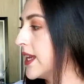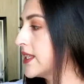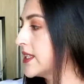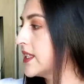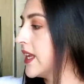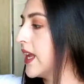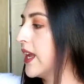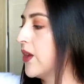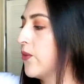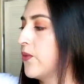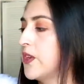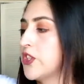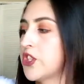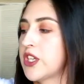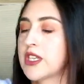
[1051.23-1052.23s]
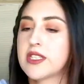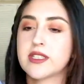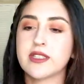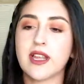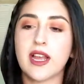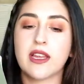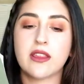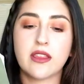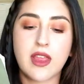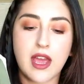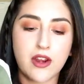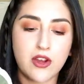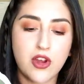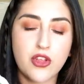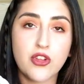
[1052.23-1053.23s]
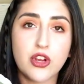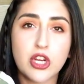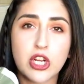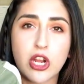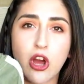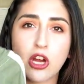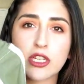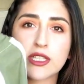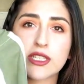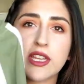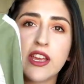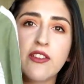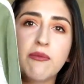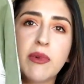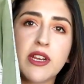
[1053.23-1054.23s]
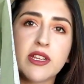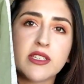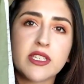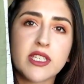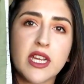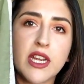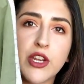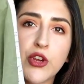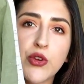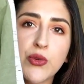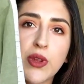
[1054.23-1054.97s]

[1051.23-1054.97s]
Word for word: Next thing, which is like that other long sleeve, but it's in